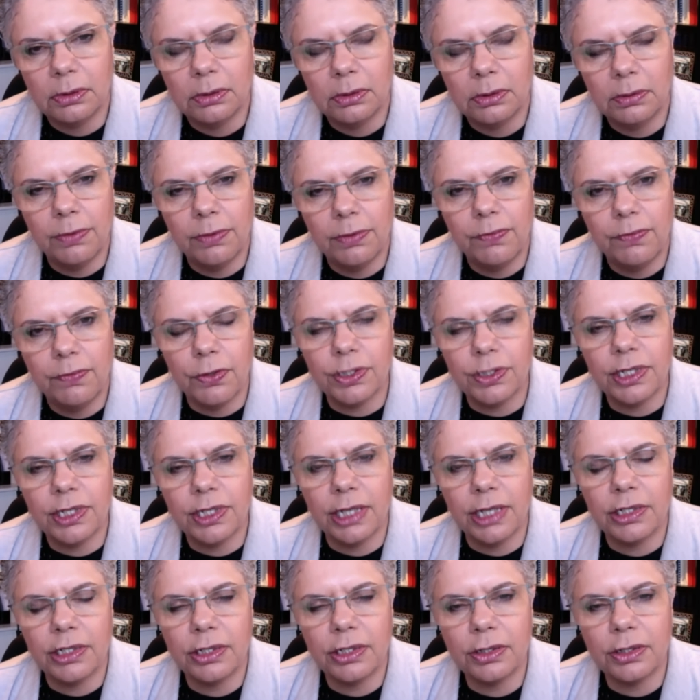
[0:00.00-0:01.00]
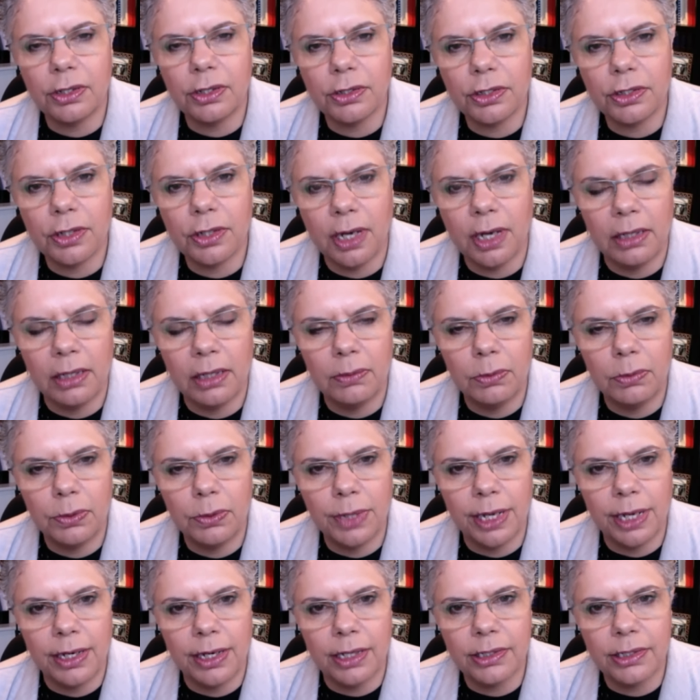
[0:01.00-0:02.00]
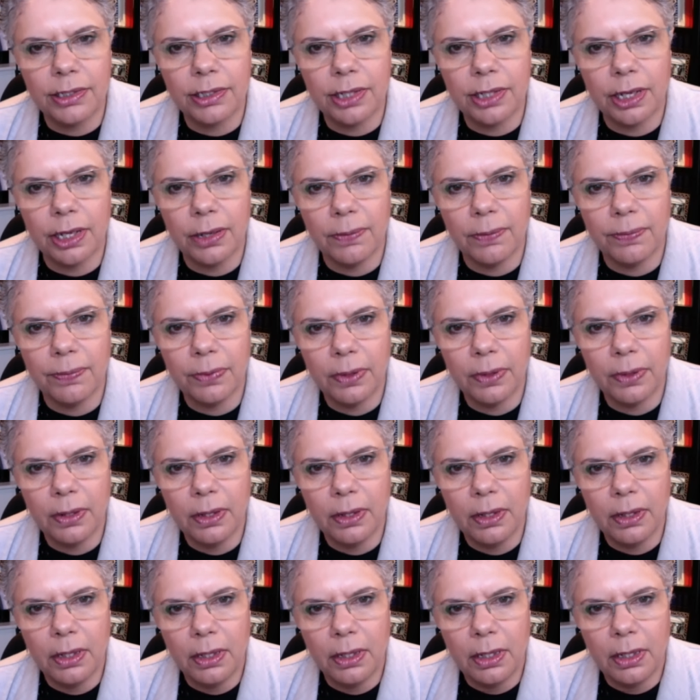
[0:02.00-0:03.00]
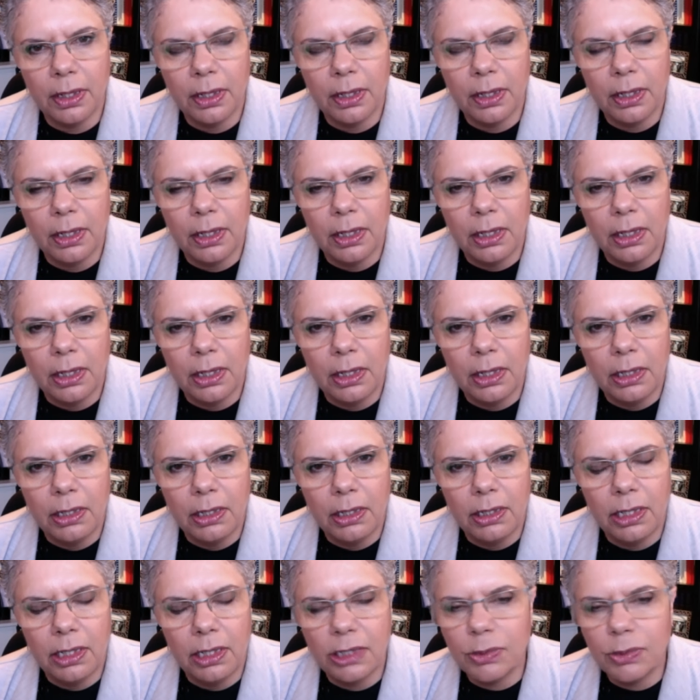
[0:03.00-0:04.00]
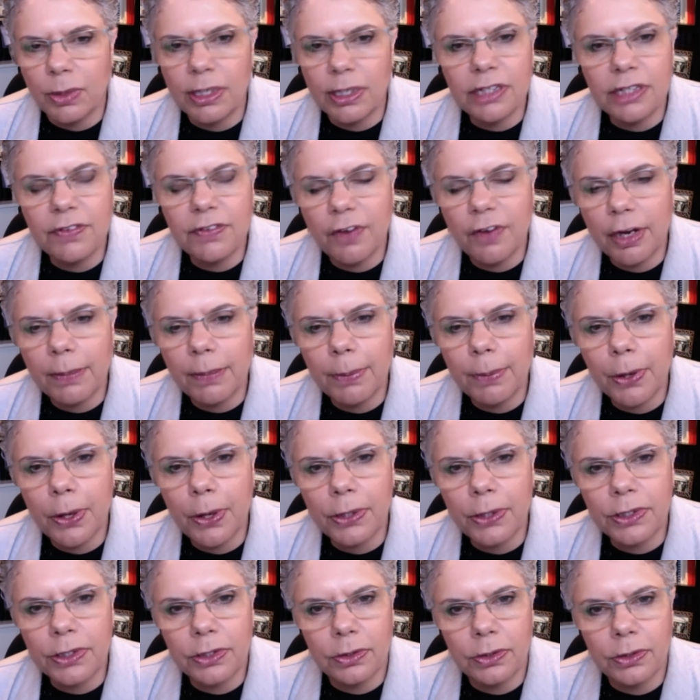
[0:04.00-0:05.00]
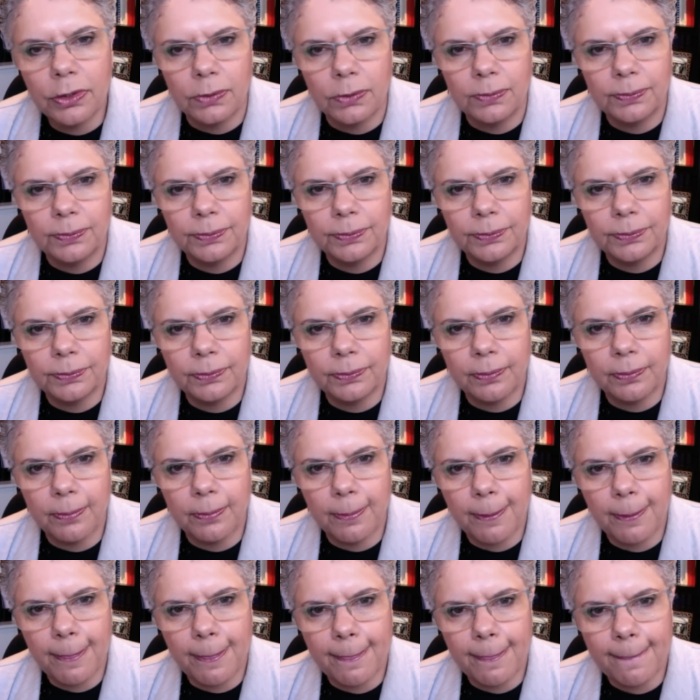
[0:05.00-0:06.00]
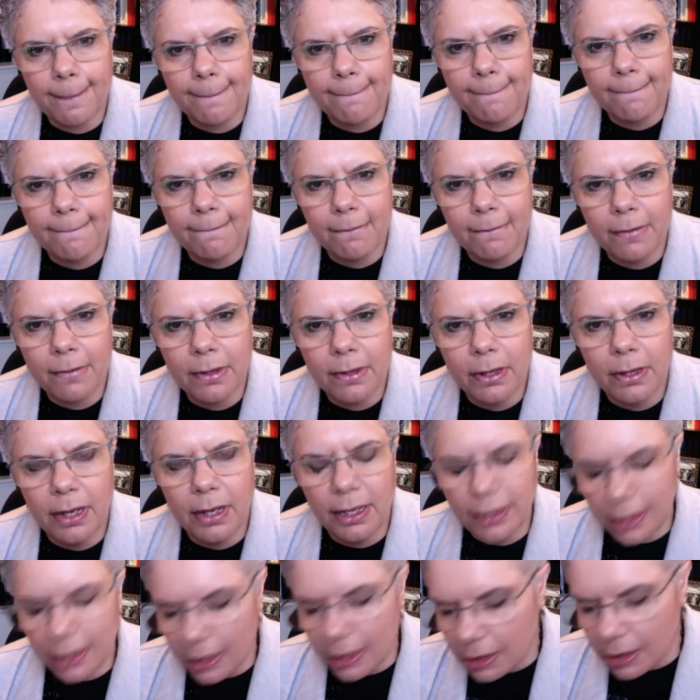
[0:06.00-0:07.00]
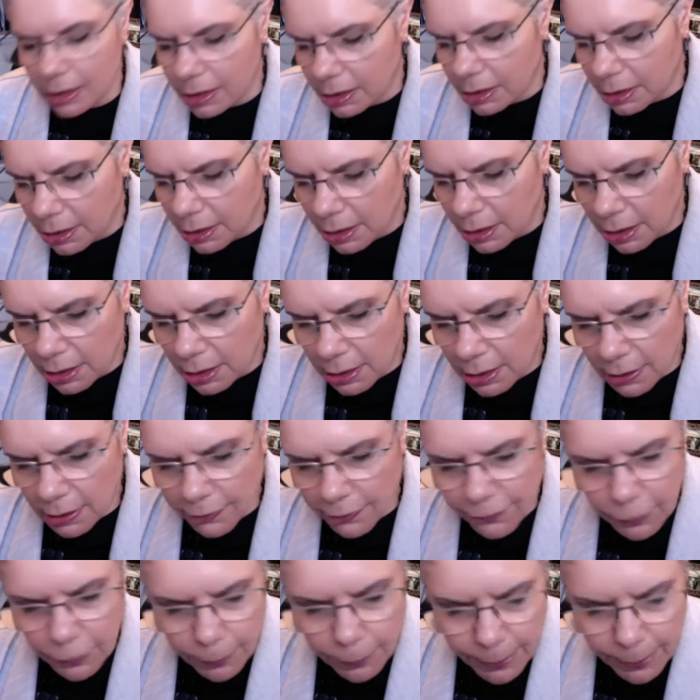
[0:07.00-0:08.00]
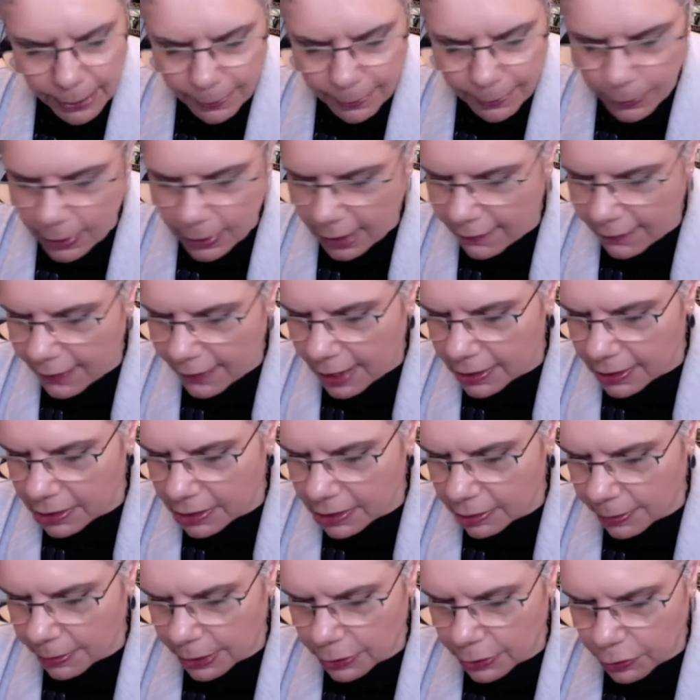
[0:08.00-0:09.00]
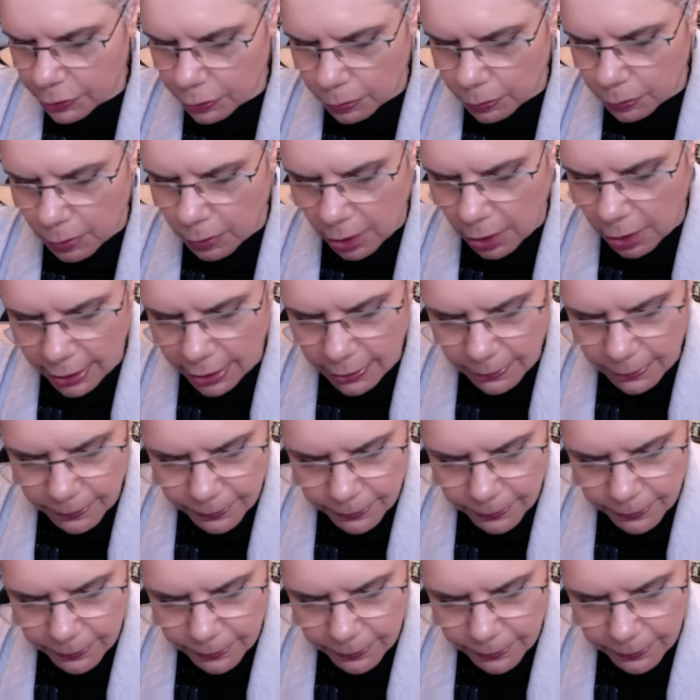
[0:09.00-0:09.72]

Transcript: with First Nations Australia will get us there. And that's where it's very personal. I think a few people have asked me to write